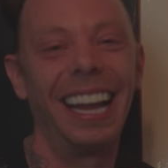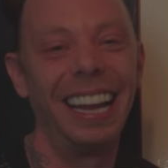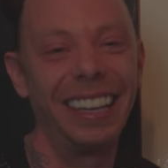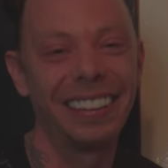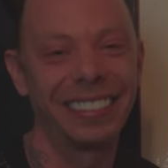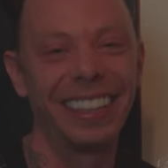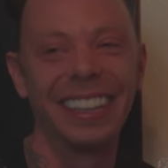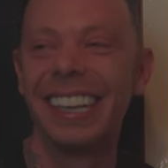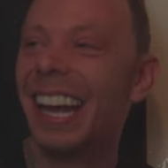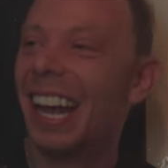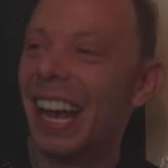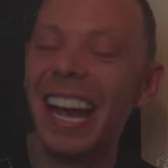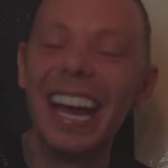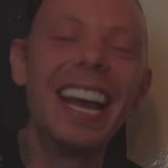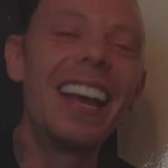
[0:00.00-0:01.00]
Listen,
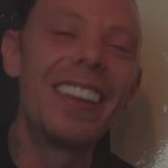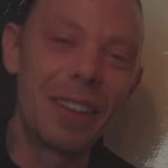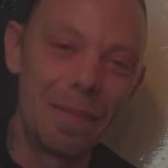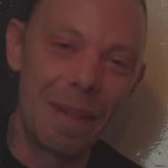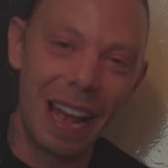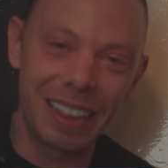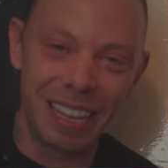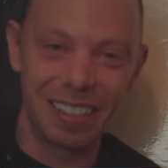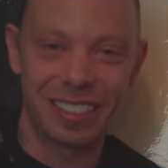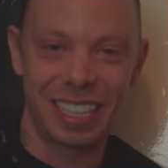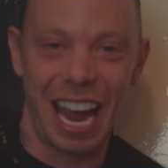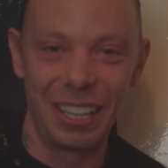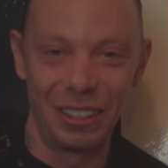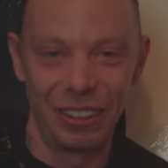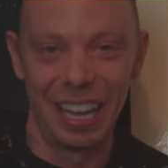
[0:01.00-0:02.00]
there's a madness
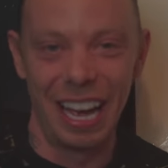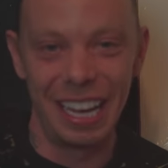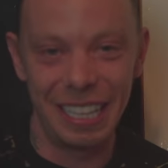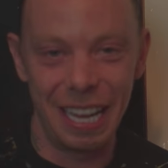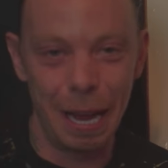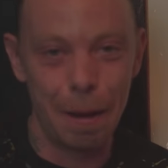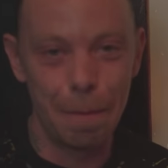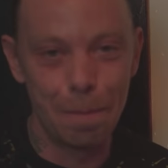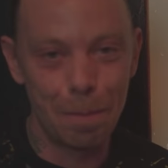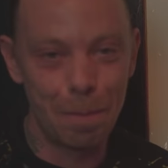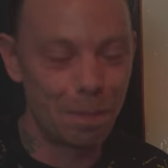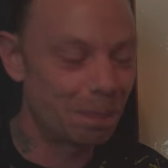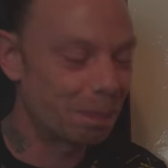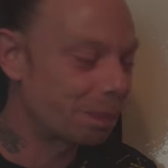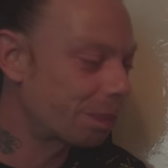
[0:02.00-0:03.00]
going on out there.
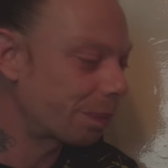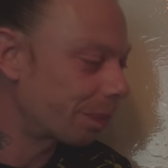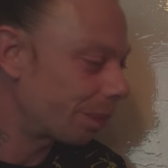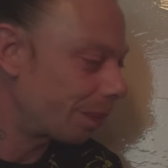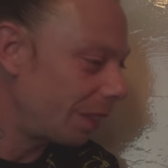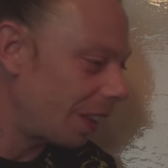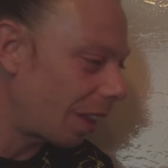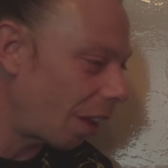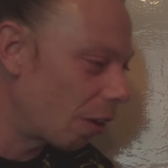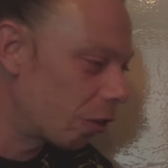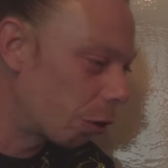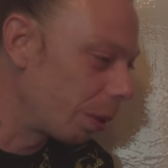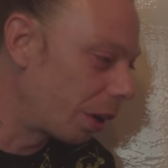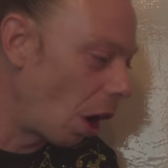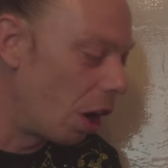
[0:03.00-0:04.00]

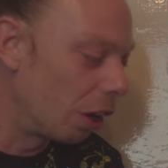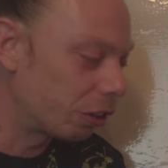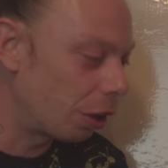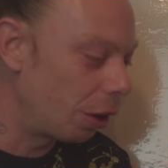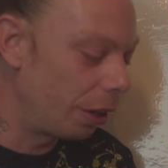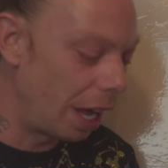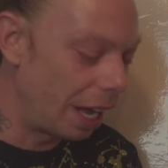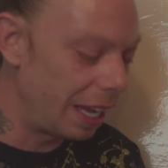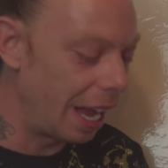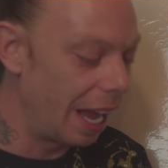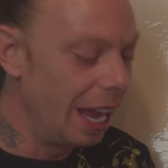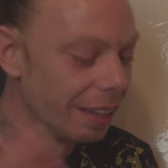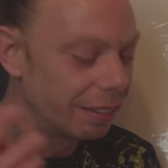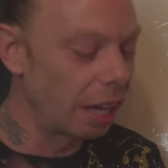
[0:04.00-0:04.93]
So we can't show you that yet.